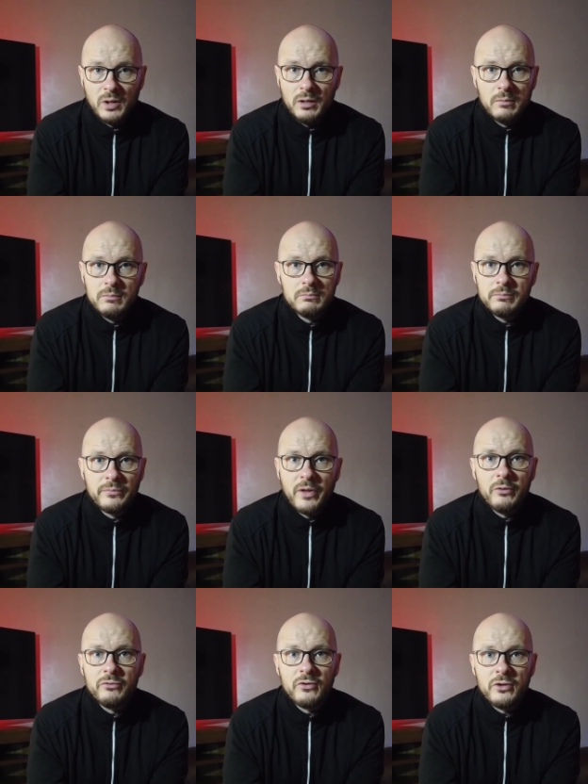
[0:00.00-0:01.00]
that
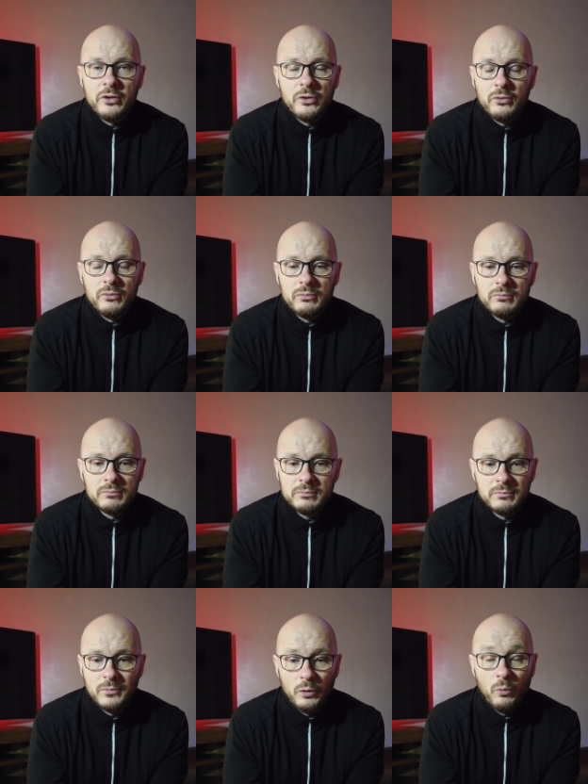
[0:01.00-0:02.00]
those that you
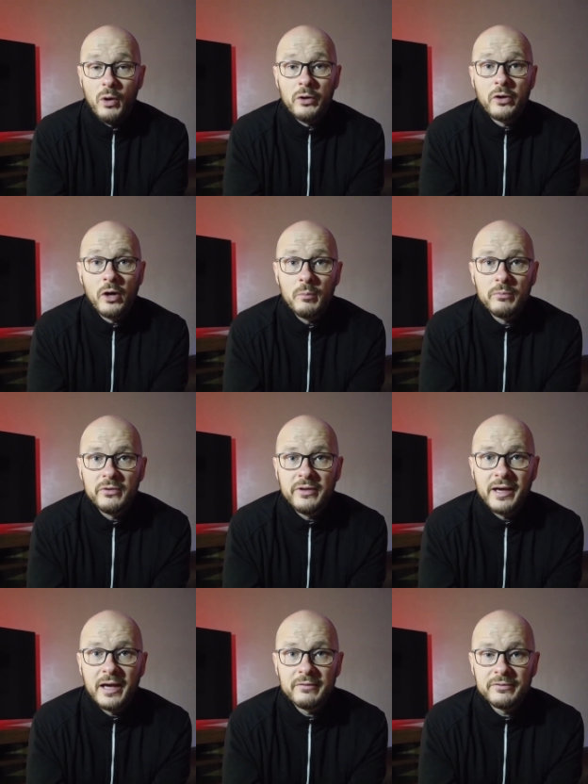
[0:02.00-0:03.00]
who woke up the
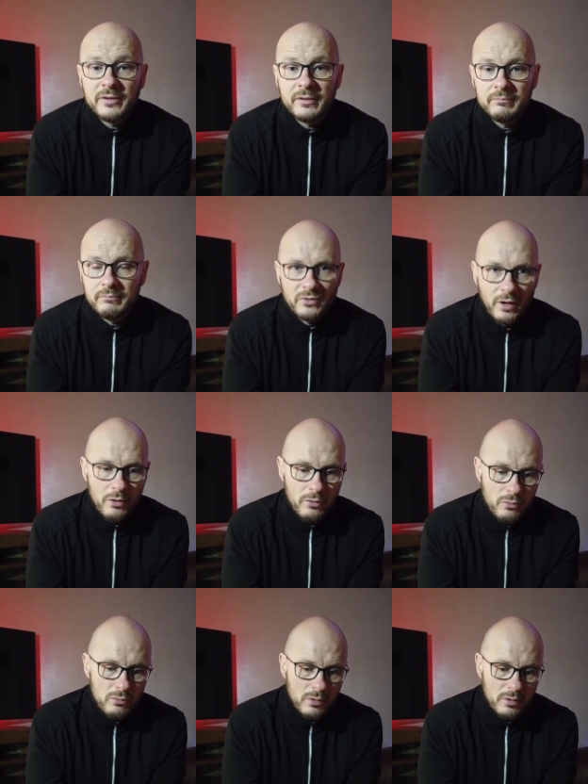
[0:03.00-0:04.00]
day after,
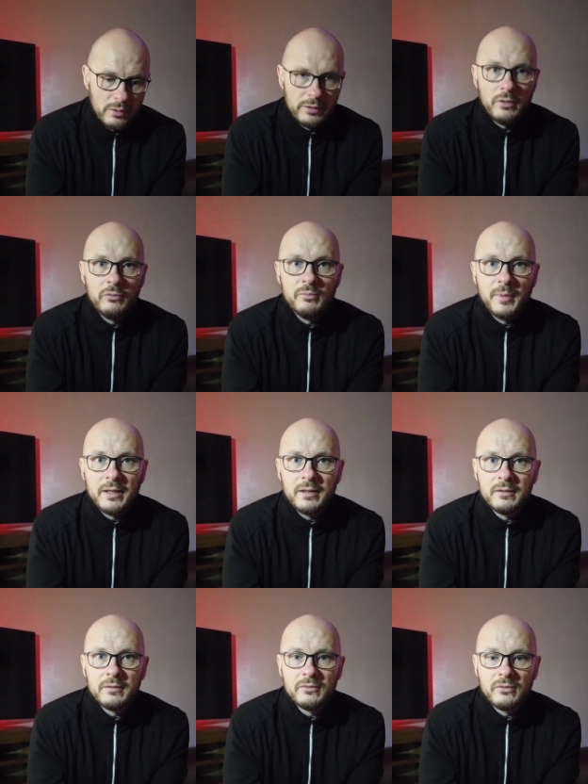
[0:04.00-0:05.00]
so use
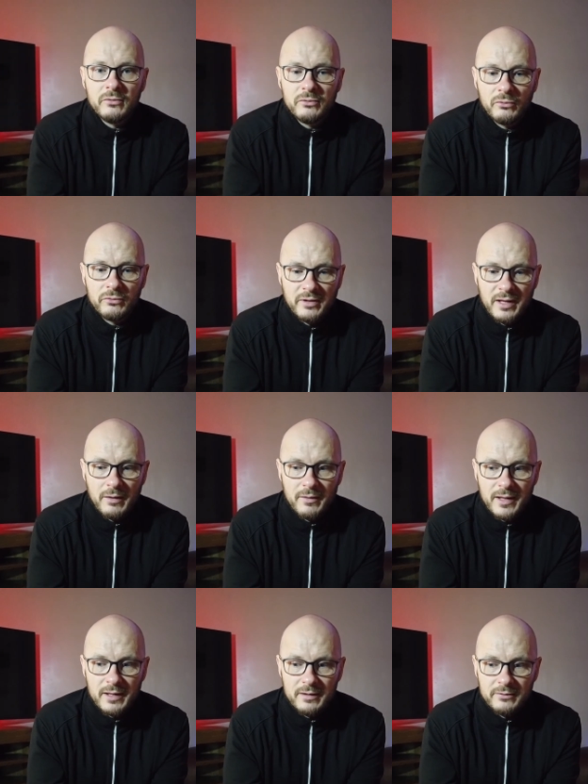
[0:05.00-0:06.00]
me to sort of see
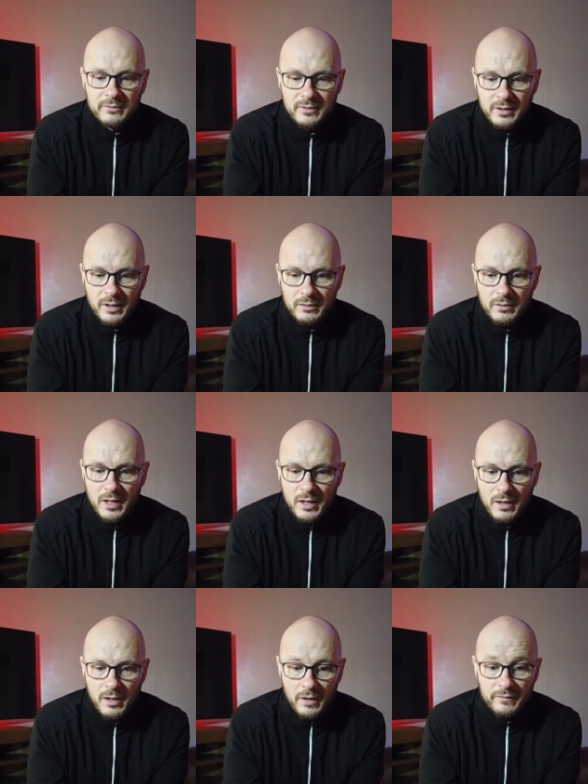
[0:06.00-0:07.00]
how that is.
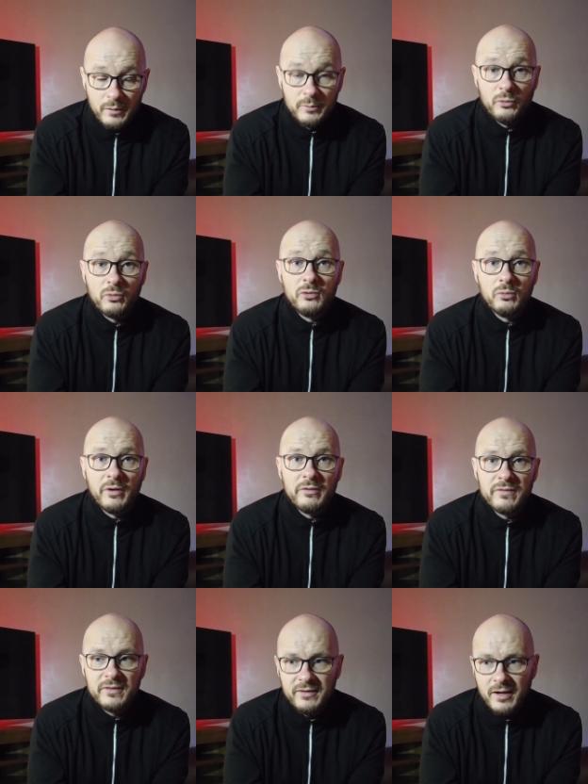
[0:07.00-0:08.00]
Hopefully we're talking to one
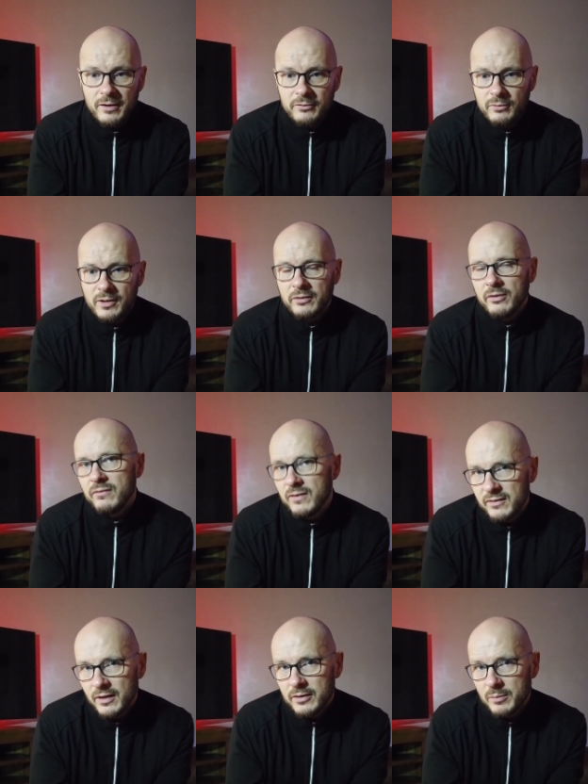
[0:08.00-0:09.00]
of the physios, we'll go to the
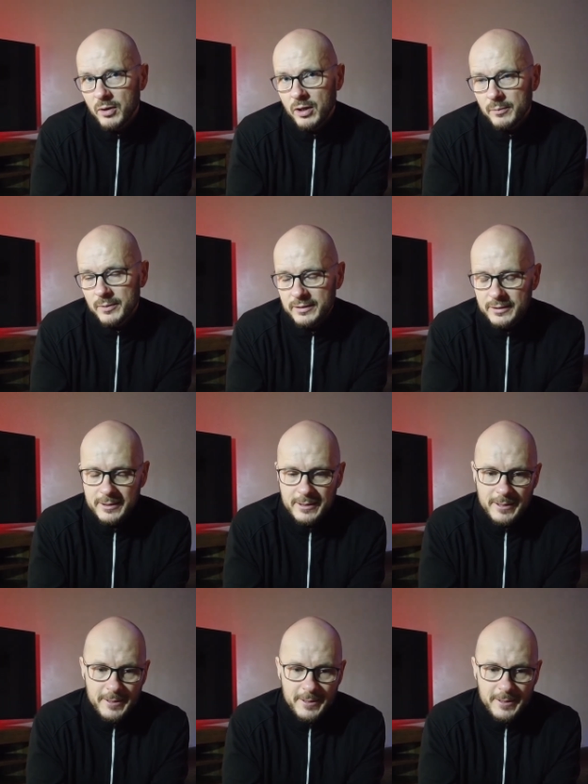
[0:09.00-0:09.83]
physio department.